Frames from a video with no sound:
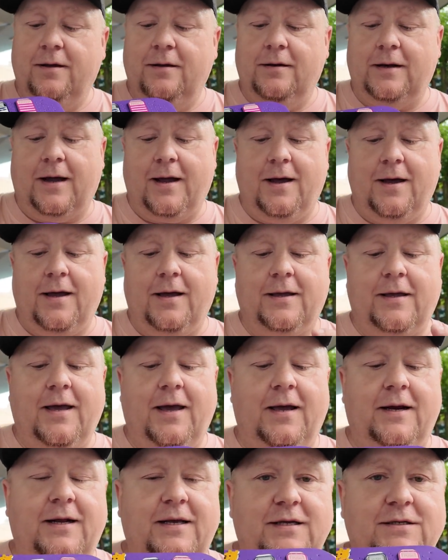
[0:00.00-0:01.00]
And I got
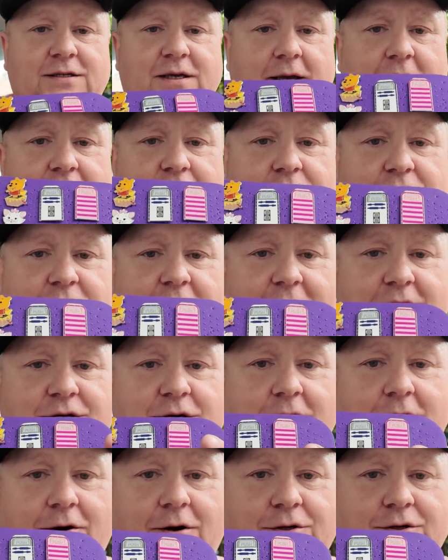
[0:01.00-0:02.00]
Katie's Stitch
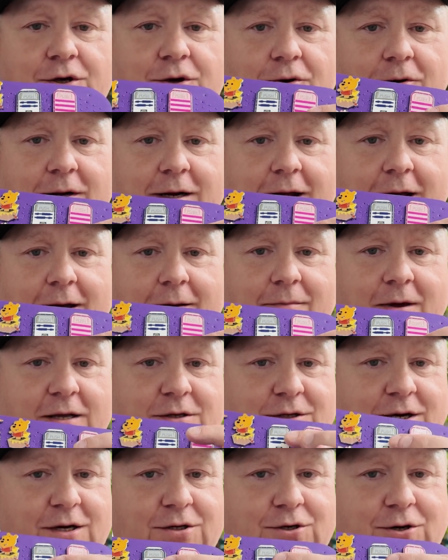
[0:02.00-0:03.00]
and R2, and I got my
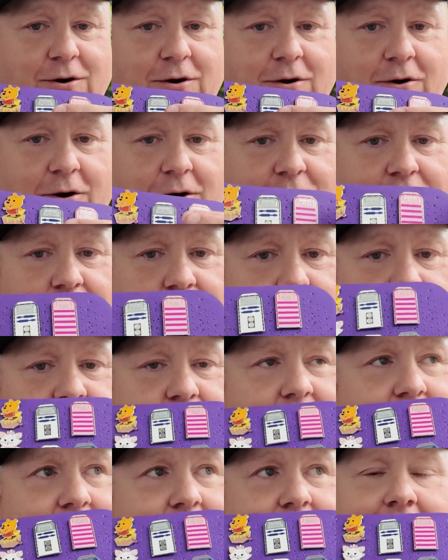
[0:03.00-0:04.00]
Cheshire and R2.
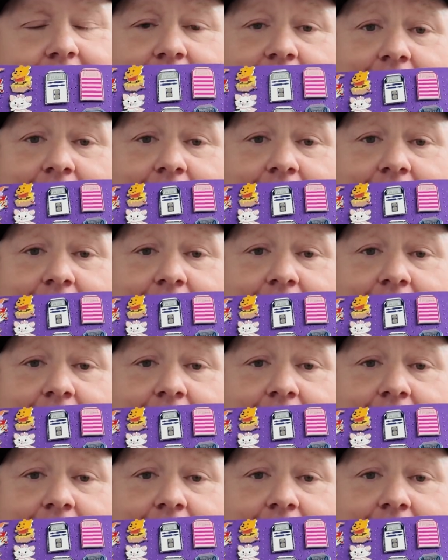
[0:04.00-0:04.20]
So I got